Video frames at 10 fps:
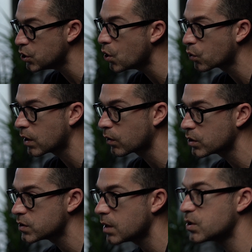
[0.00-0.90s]
the no crown
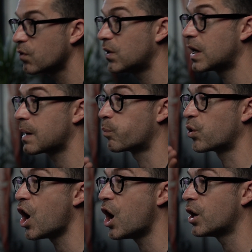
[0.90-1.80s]
guard subs are very
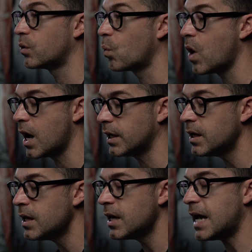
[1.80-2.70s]
broad and wide.
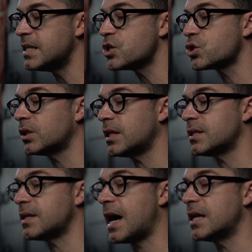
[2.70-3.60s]
Additionally, the
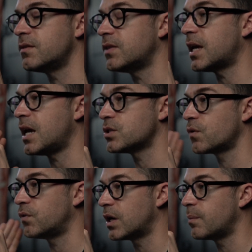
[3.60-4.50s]
sides of the case
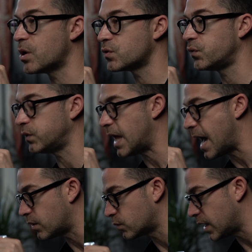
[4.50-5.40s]
are very much
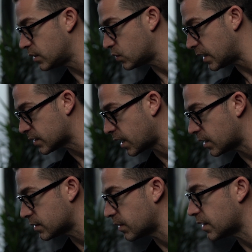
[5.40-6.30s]
flat, right? So that's kind
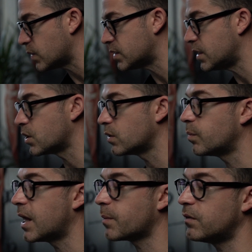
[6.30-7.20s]
of something that we see here in the
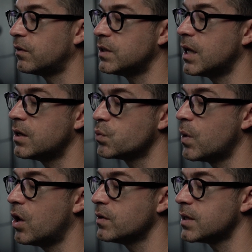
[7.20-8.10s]
Black Bay 58 as well,